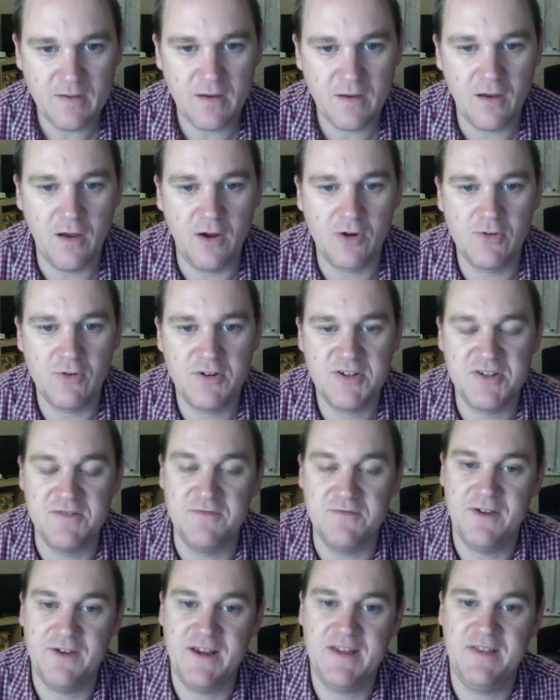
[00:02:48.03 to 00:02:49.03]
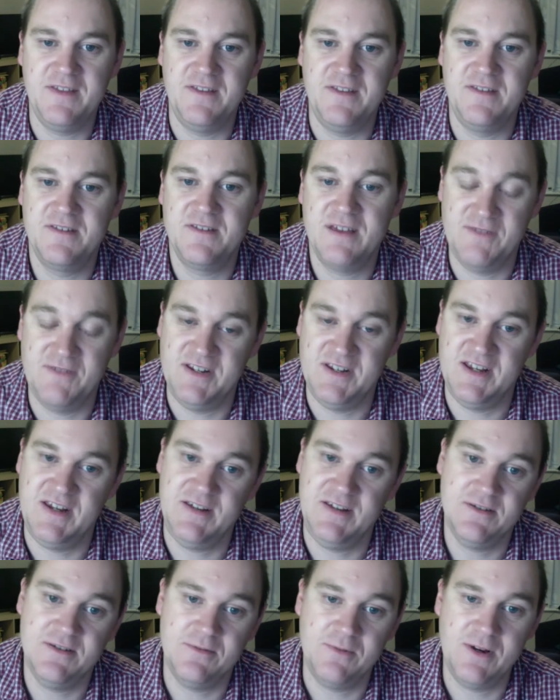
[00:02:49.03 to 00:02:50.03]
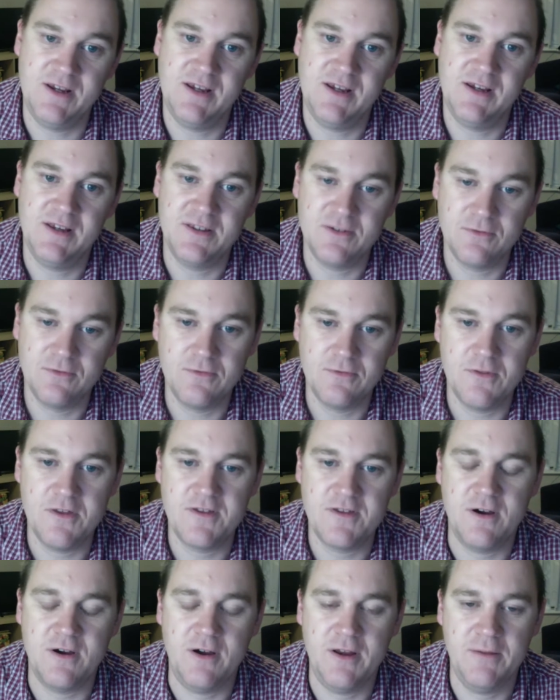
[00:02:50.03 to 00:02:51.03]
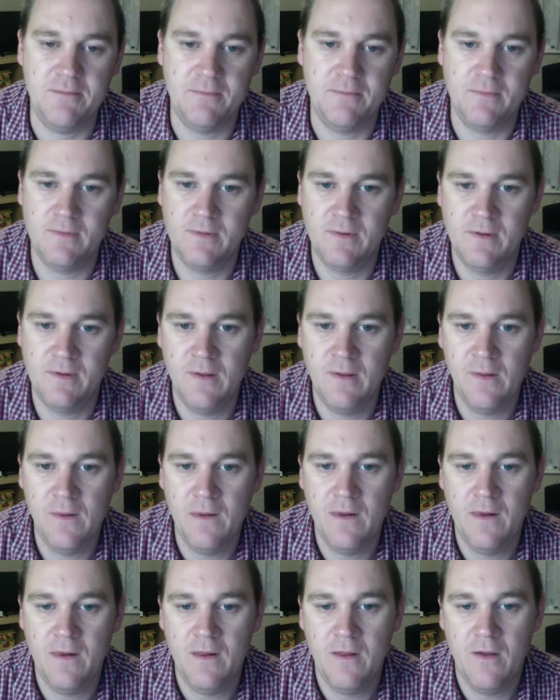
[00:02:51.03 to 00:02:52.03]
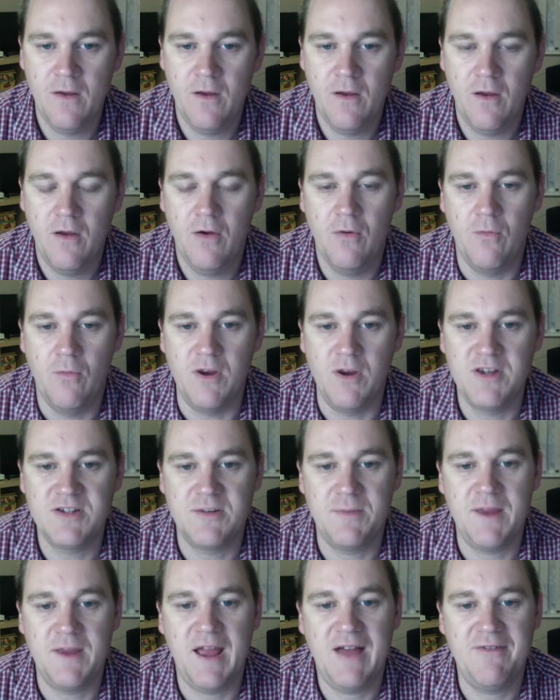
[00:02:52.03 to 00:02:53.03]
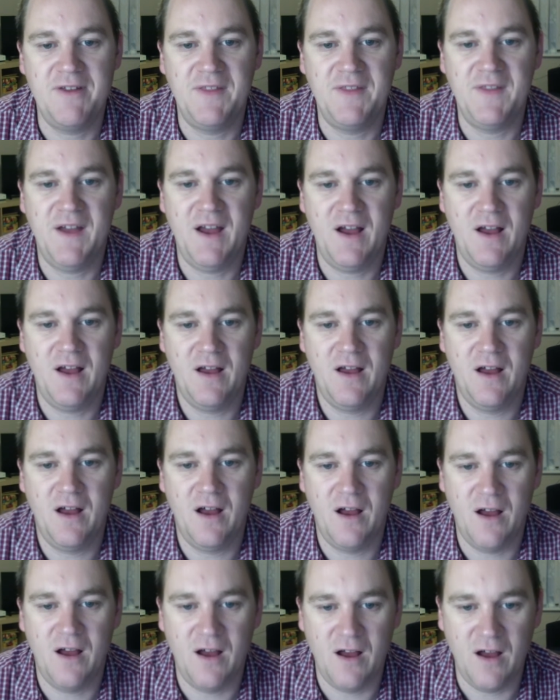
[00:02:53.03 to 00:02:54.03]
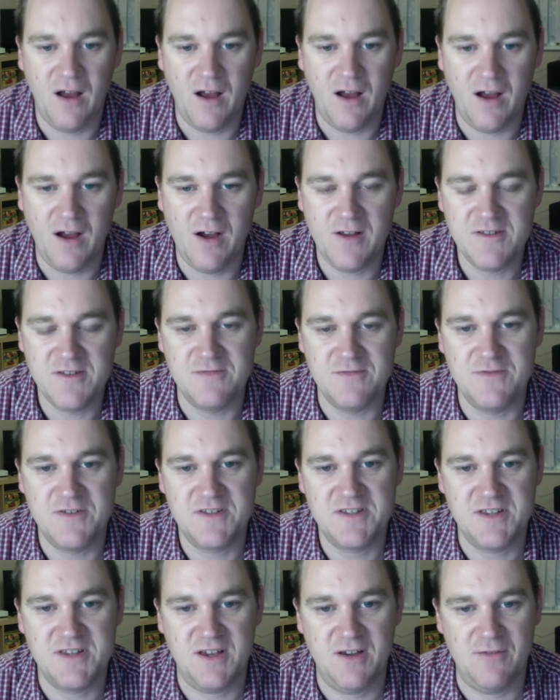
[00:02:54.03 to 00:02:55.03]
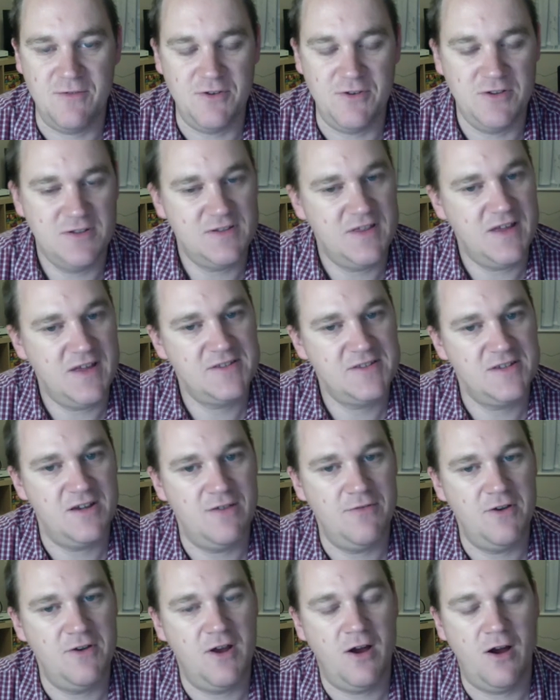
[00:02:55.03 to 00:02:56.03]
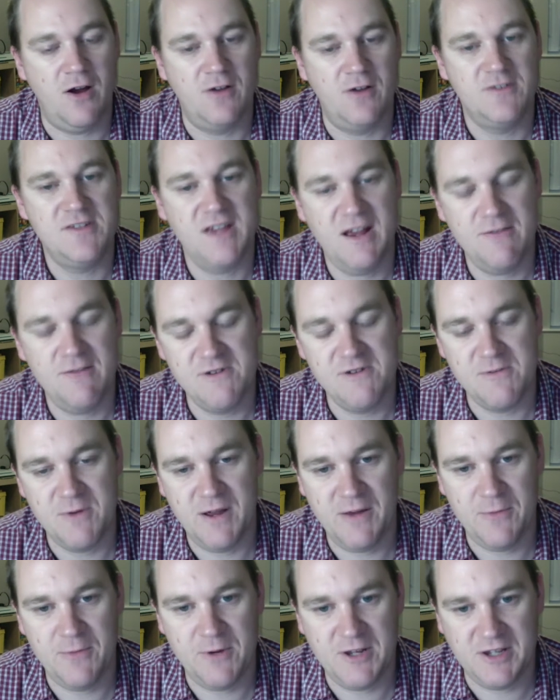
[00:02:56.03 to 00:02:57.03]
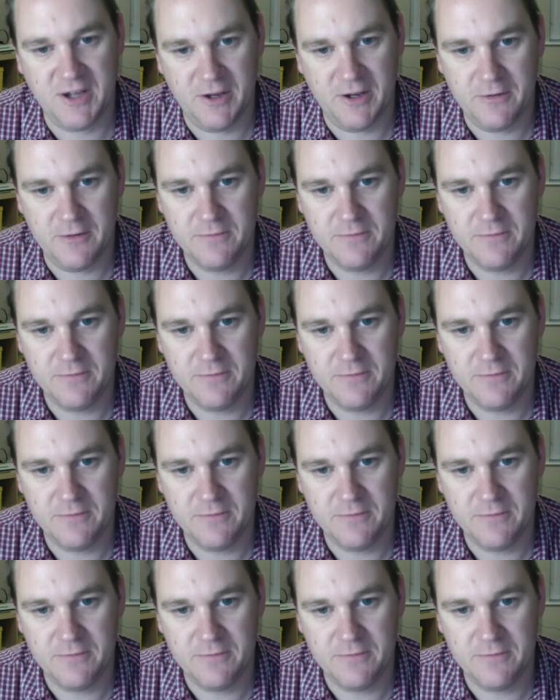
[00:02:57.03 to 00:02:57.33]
Our Christian faith is 7 days a week. It's all the time. We should be having that heart of a servant, that servant heart everywhere we go.